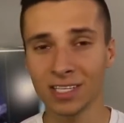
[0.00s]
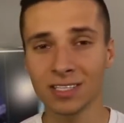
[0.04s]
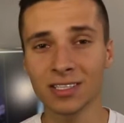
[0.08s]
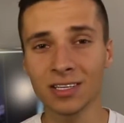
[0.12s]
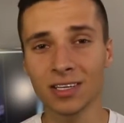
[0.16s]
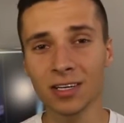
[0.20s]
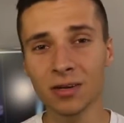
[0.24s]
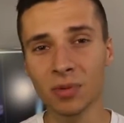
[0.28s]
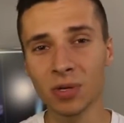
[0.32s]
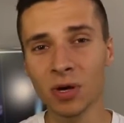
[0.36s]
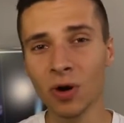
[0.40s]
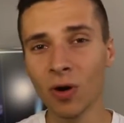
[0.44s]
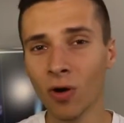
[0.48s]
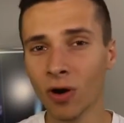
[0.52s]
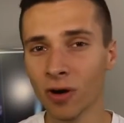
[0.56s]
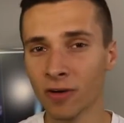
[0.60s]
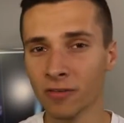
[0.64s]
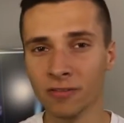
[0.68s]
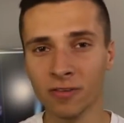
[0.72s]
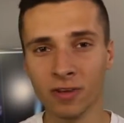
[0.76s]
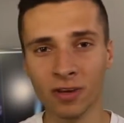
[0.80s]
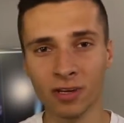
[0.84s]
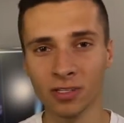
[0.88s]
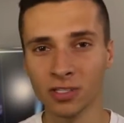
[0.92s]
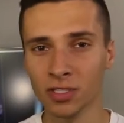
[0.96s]
going to be hard to
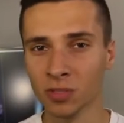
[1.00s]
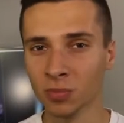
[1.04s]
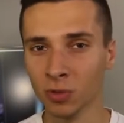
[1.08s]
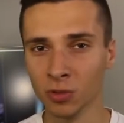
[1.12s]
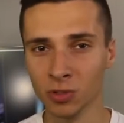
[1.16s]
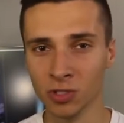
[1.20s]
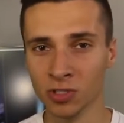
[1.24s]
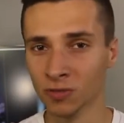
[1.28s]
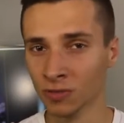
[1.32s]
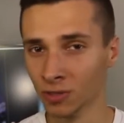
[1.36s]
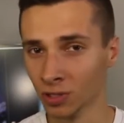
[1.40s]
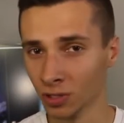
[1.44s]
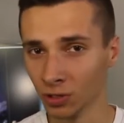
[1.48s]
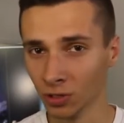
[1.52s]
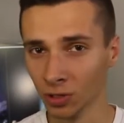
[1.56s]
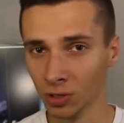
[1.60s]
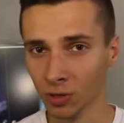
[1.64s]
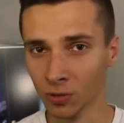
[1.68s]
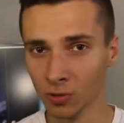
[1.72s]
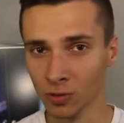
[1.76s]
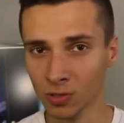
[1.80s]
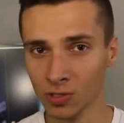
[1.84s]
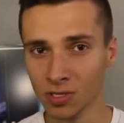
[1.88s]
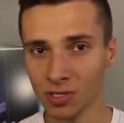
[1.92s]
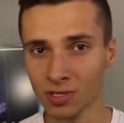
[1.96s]
fit into most of your
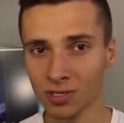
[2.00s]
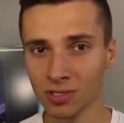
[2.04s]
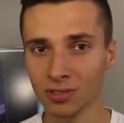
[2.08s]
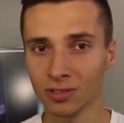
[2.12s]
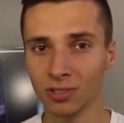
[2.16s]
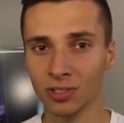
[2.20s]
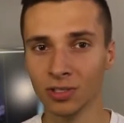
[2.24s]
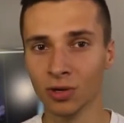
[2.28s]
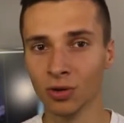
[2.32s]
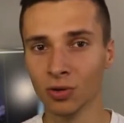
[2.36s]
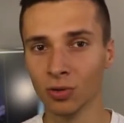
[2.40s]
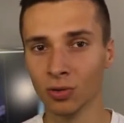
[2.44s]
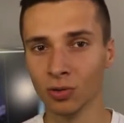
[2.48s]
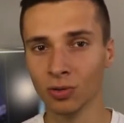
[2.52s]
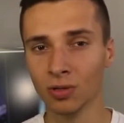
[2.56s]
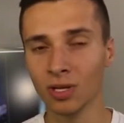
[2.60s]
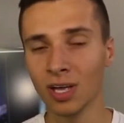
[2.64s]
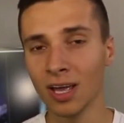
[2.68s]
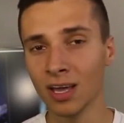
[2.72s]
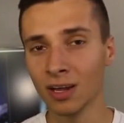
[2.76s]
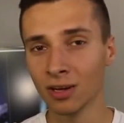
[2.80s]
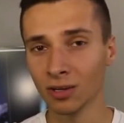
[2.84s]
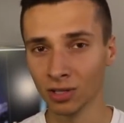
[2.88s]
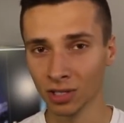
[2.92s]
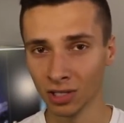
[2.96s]
clothes.
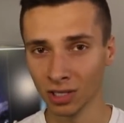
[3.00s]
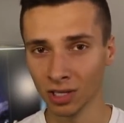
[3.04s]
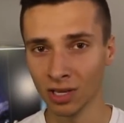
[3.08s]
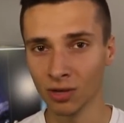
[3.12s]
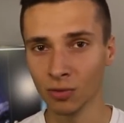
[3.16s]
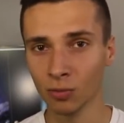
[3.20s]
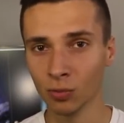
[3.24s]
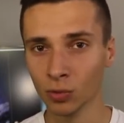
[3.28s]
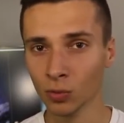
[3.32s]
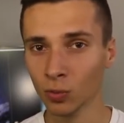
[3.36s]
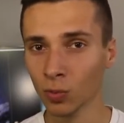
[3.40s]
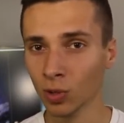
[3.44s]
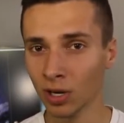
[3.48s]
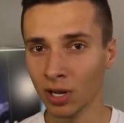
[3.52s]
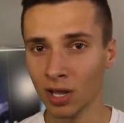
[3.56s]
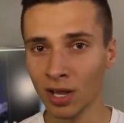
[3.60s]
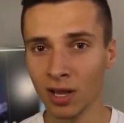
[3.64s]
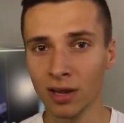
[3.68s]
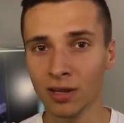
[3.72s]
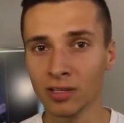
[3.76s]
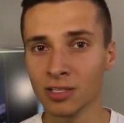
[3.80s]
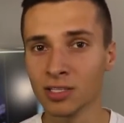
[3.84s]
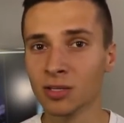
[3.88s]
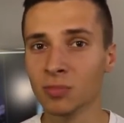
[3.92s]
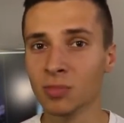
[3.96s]
Handling it with one
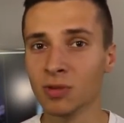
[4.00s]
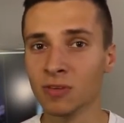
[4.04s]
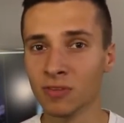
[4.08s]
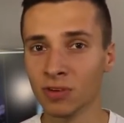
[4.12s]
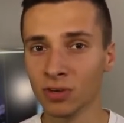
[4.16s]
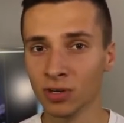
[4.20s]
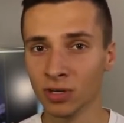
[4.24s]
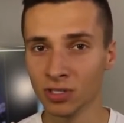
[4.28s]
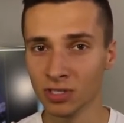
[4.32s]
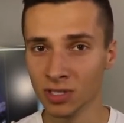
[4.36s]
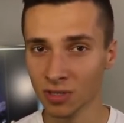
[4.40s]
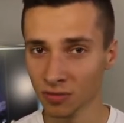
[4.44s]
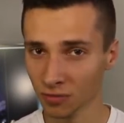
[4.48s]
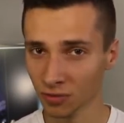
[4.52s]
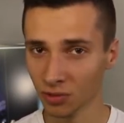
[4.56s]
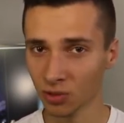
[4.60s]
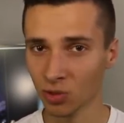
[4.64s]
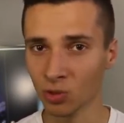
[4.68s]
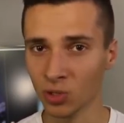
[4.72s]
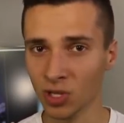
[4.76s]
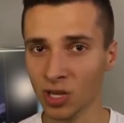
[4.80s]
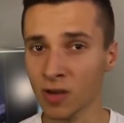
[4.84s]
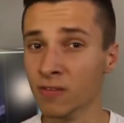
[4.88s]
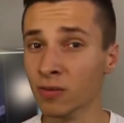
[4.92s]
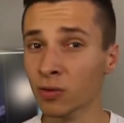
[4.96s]
hand is going to be very
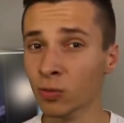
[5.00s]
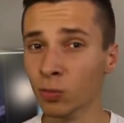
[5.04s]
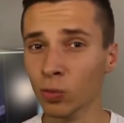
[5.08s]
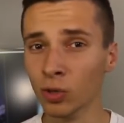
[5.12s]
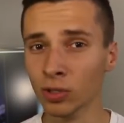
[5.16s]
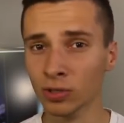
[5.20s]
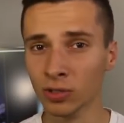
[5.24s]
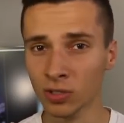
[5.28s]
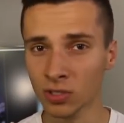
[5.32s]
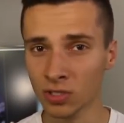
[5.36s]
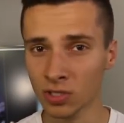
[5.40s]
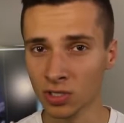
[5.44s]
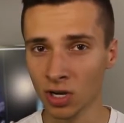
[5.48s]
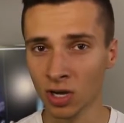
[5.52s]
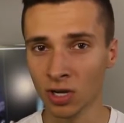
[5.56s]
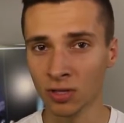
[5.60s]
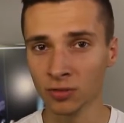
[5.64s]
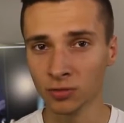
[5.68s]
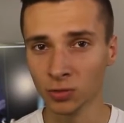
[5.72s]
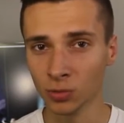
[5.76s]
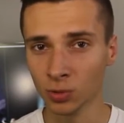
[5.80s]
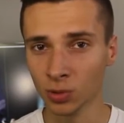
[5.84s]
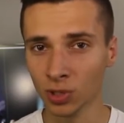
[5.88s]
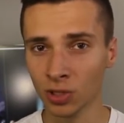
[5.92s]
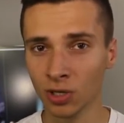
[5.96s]
difficult, even with the
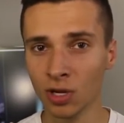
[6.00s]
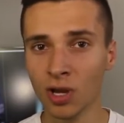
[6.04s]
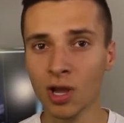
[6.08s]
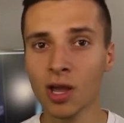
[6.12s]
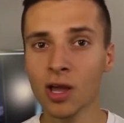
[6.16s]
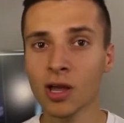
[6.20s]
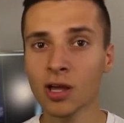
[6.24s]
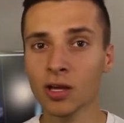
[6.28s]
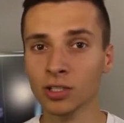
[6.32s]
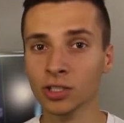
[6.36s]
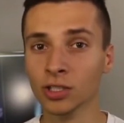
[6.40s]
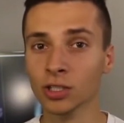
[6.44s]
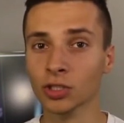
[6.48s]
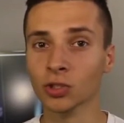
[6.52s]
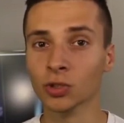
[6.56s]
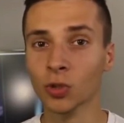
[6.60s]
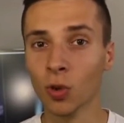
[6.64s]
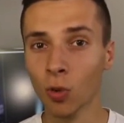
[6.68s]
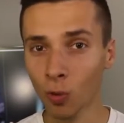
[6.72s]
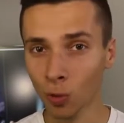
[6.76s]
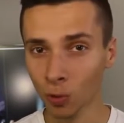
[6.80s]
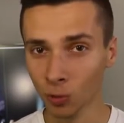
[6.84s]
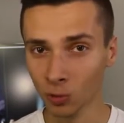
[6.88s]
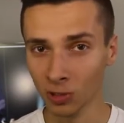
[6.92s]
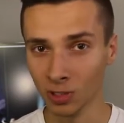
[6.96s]
software, just
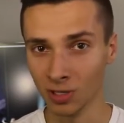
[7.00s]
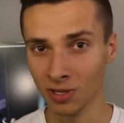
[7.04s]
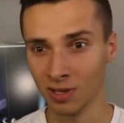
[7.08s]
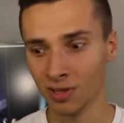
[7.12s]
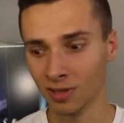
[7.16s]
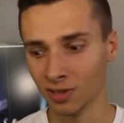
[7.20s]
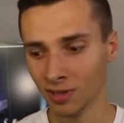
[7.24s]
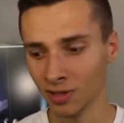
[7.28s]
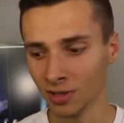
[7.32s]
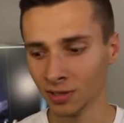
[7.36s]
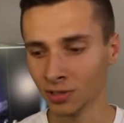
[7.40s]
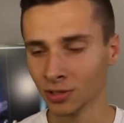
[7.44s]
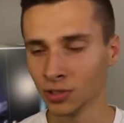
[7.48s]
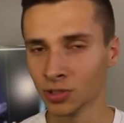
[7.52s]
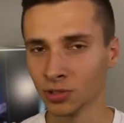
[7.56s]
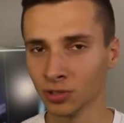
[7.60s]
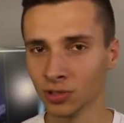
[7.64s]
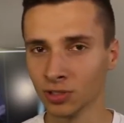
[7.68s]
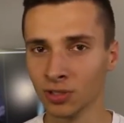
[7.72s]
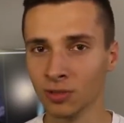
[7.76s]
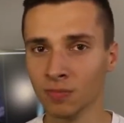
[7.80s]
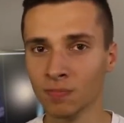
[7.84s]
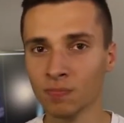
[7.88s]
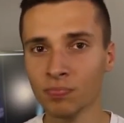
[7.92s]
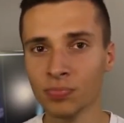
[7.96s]
holding it
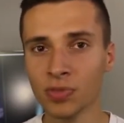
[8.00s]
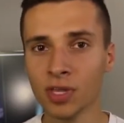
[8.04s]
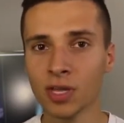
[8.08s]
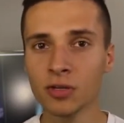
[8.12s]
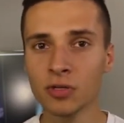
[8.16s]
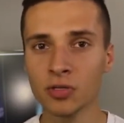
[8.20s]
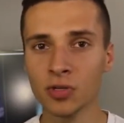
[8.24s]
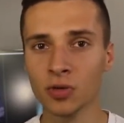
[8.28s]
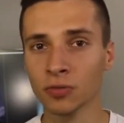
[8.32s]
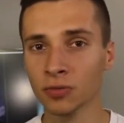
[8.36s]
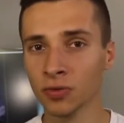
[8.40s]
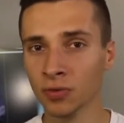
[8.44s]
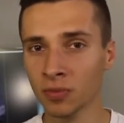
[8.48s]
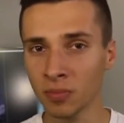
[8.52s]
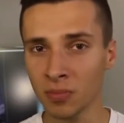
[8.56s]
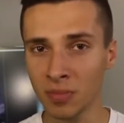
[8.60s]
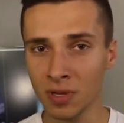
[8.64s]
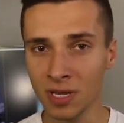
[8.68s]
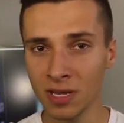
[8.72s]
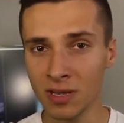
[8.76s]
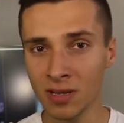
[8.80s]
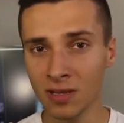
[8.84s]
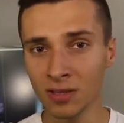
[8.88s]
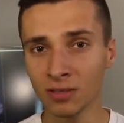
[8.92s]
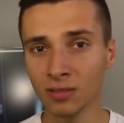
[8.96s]
actually. So for
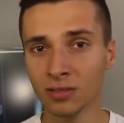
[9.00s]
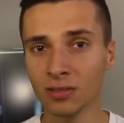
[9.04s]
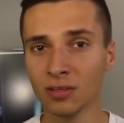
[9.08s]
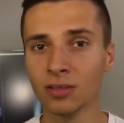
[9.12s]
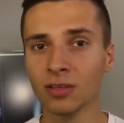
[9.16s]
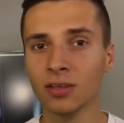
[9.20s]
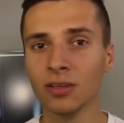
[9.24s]
me,